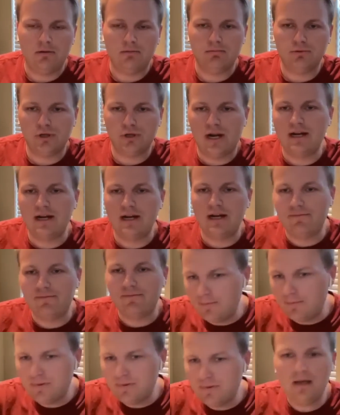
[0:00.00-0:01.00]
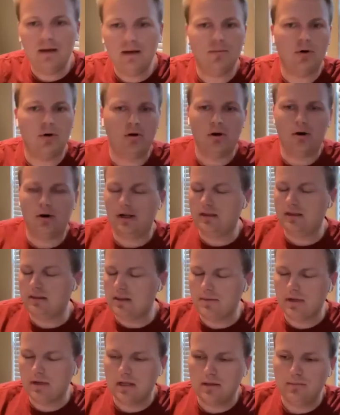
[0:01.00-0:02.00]
trying to flip them or get
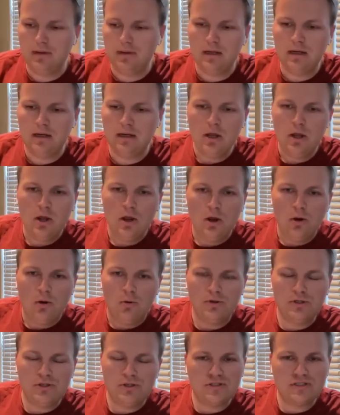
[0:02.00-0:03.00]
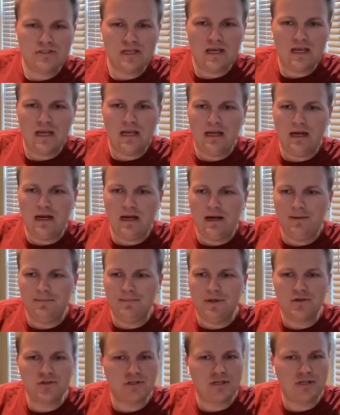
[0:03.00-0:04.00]
them to commit. Would you say
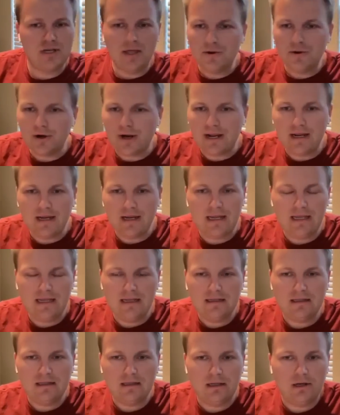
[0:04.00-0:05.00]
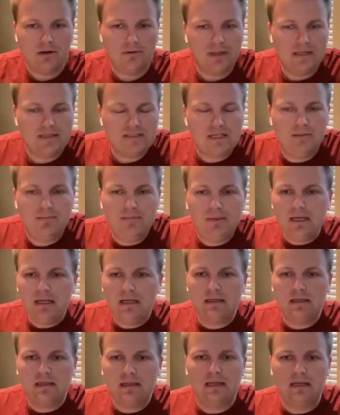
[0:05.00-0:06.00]
there's another kid, that's
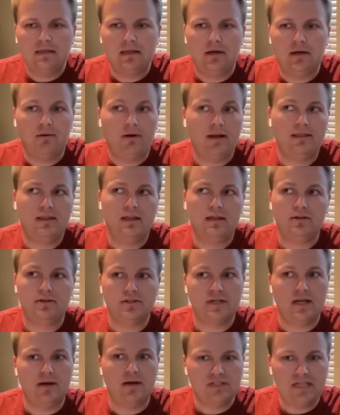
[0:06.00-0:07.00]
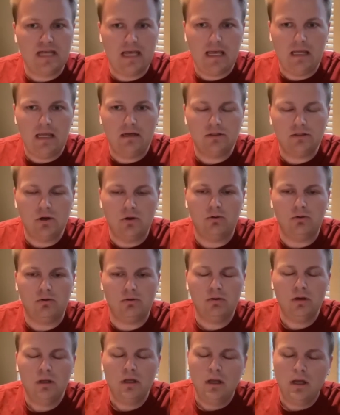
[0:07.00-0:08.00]
committed that, I think there's now 10
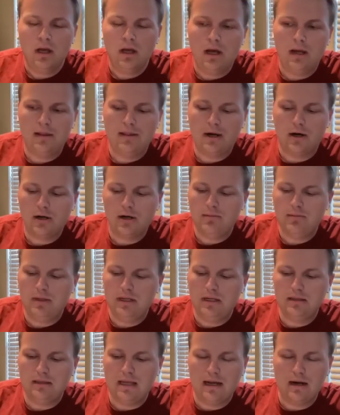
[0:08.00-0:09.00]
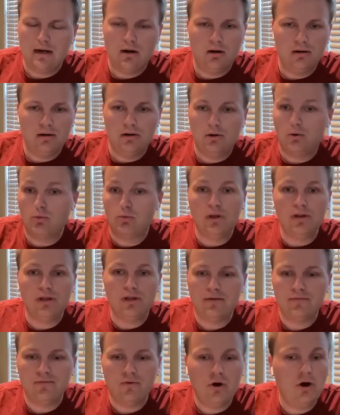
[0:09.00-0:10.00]
total that are committed that are
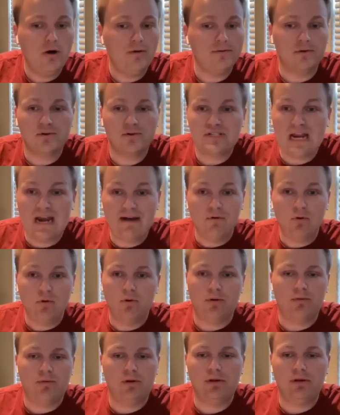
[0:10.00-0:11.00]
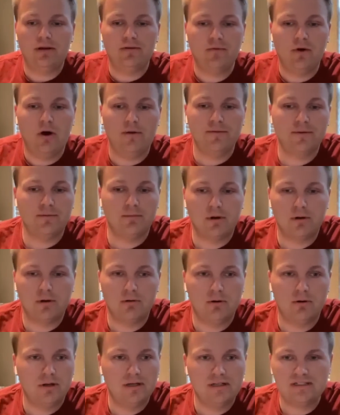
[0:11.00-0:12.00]
really involved, or is everyone really involved in
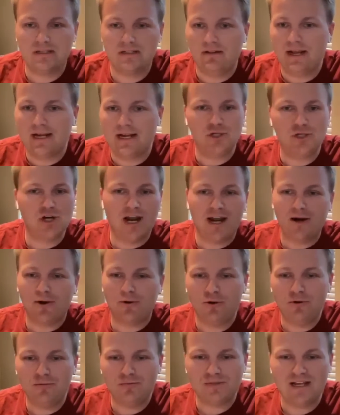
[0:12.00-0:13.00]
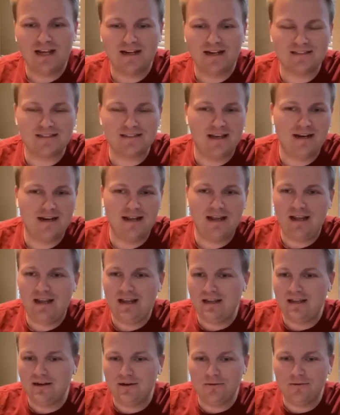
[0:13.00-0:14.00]
recruiting? Is it like a giant group text saying,
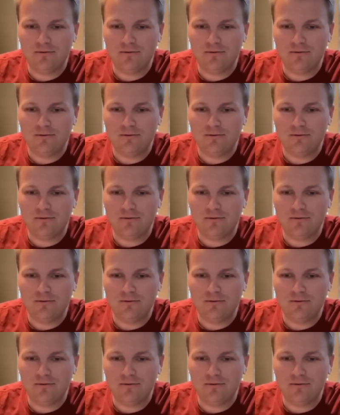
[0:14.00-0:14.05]
hey,